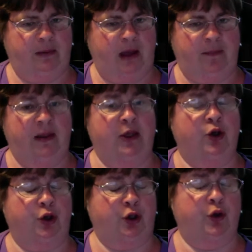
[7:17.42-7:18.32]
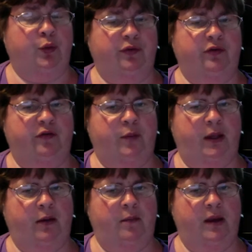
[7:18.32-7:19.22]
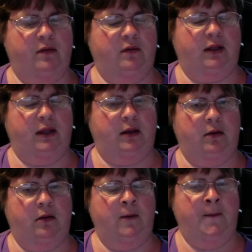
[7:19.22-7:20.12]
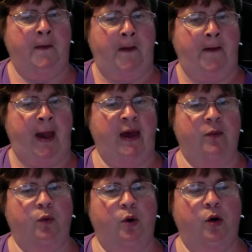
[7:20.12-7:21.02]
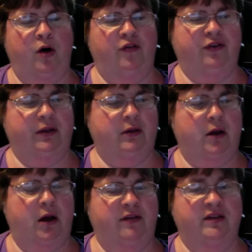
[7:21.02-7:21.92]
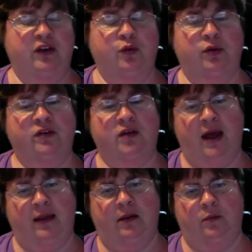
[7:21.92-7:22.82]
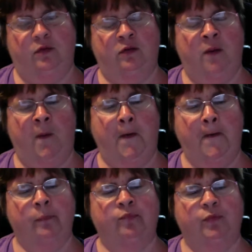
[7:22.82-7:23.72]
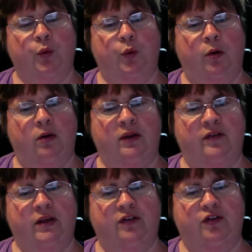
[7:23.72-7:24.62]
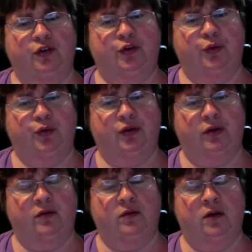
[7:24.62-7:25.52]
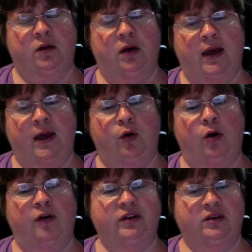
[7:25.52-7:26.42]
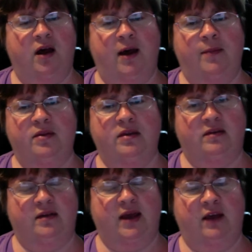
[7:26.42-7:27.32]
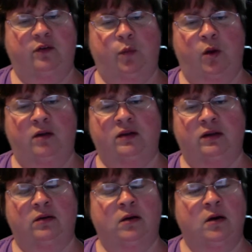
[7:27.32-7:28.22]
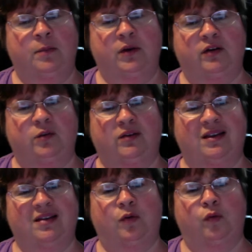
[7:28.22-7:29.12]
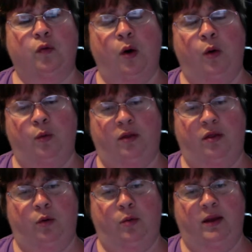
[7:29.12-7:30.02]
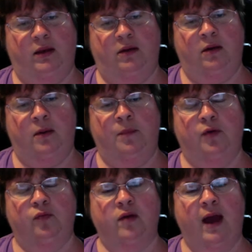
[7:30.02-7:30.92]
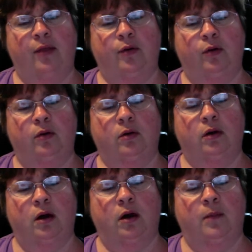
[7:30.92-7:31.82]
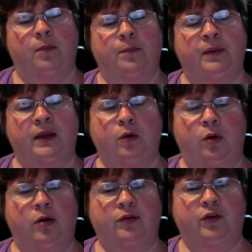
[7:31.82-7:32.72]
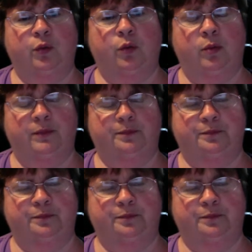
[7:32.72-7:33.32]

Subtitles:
being accused of being mentally ill, and were often sent to asylums or even institutions. And oftentimes this case wasn't because there was anything wrong with the woman, but rather because the woman